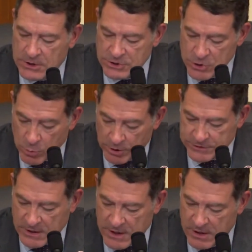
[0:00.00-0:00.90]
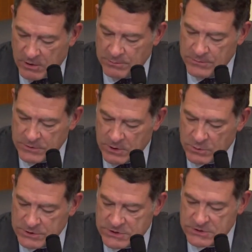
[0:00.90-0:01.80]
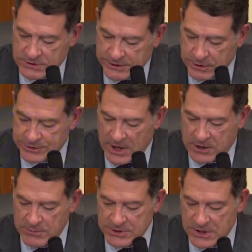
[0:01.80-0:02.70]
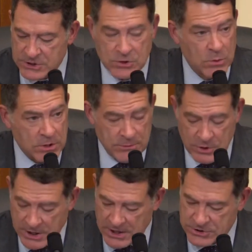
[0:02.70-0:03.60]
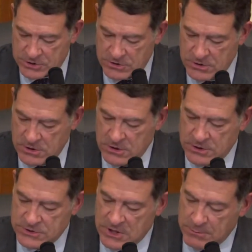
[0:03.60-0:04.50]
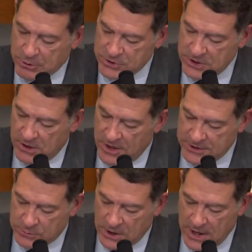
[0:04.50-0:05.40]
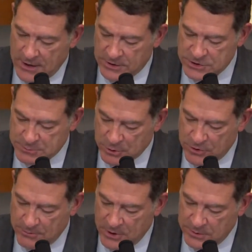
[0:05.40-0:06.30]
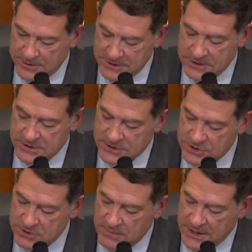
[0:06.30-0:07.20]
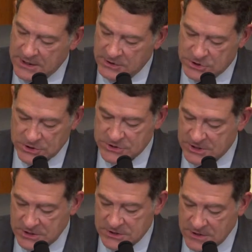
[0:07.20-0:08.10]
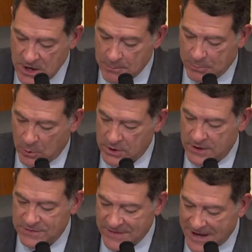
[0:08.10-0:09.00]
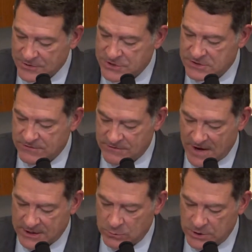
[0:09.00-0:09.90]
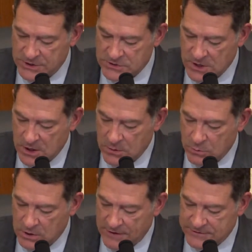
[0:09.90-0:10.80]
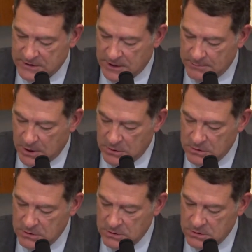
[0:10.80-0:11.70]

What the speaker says: Because you weren't at the helm, there was little documentation or communication. State personnel had to rely on spur-of-the-moment decision-making just to get to the airport, and thousands of evacuees were left in limbo.